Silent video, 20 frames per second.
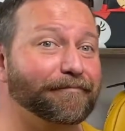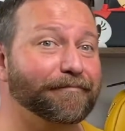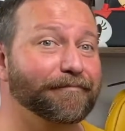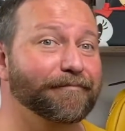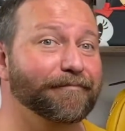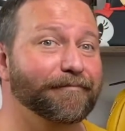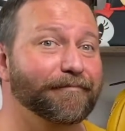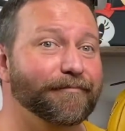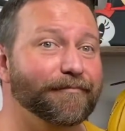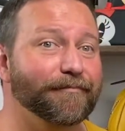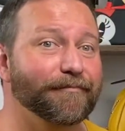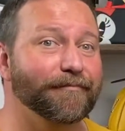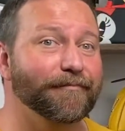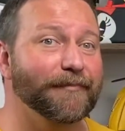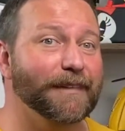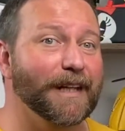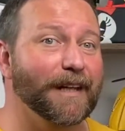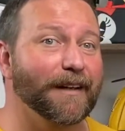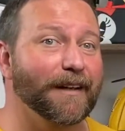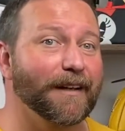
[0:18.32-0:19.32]

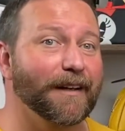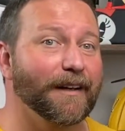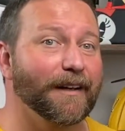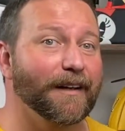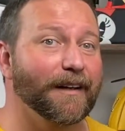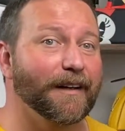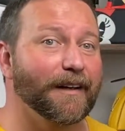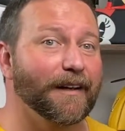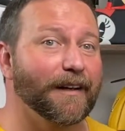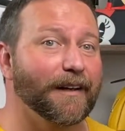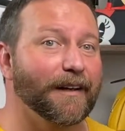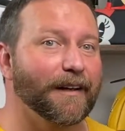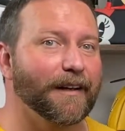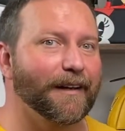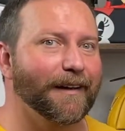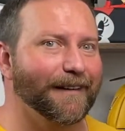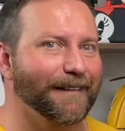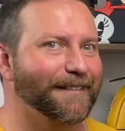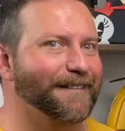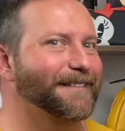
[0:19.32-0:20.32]

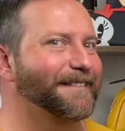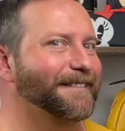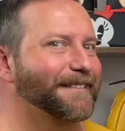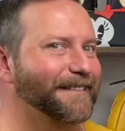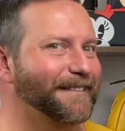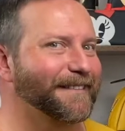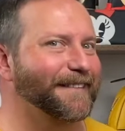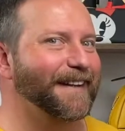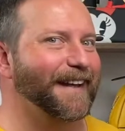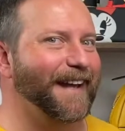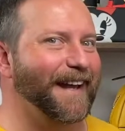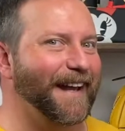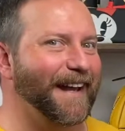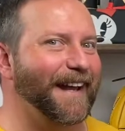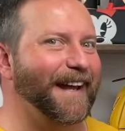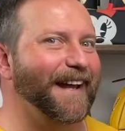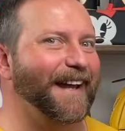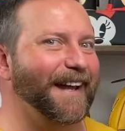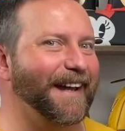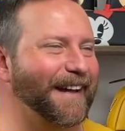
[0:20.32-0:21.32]

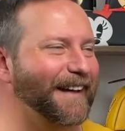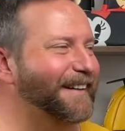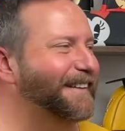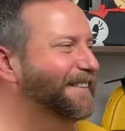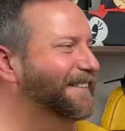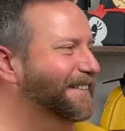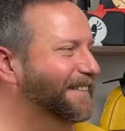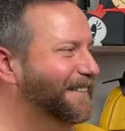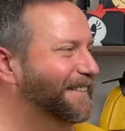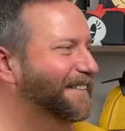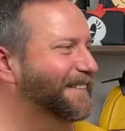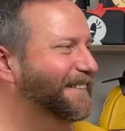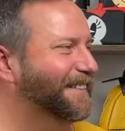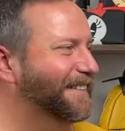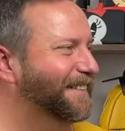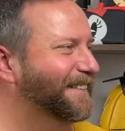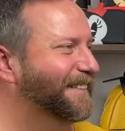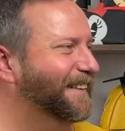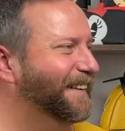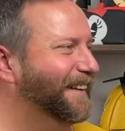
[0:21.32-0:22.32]

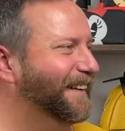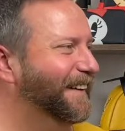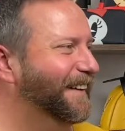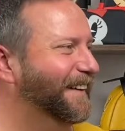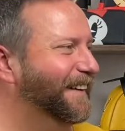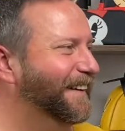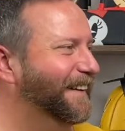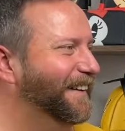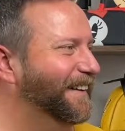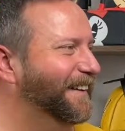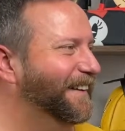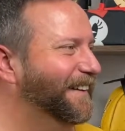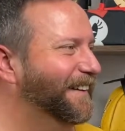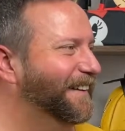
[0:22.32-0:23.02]
This person isn't speaking.